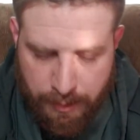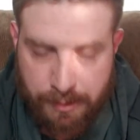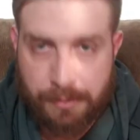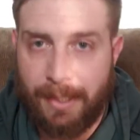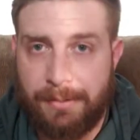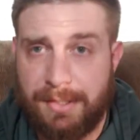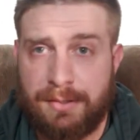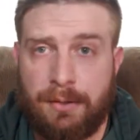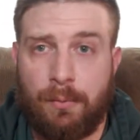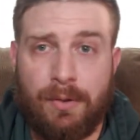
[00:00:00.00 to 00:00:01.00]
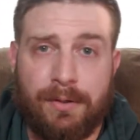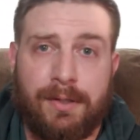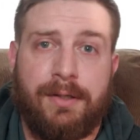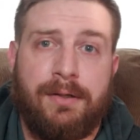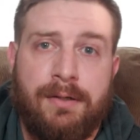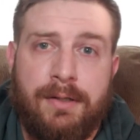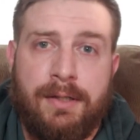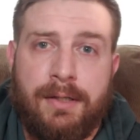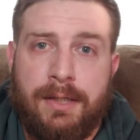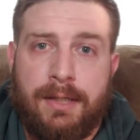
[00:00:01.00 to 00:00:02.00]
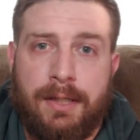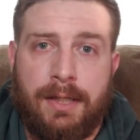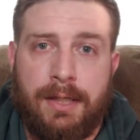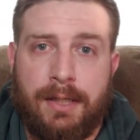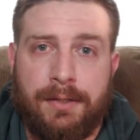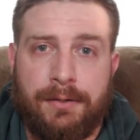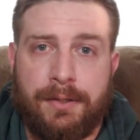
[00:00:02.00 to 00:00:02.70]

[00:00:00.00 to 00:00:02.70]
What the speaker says: So how's this going to work? You're